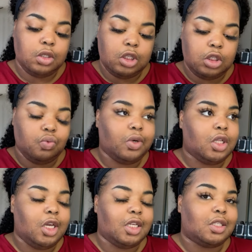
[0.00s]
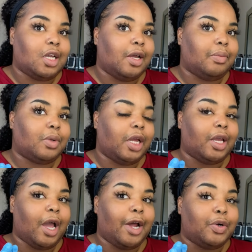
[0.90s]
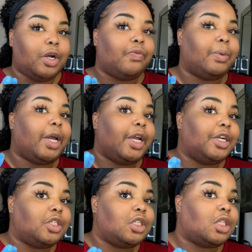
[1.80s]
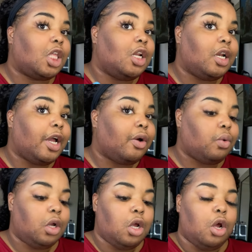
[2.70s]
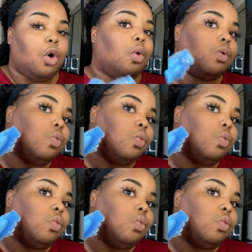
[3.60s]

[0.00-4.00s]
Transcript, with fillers: This really has not, like, I don't know if my hair is just thinning out or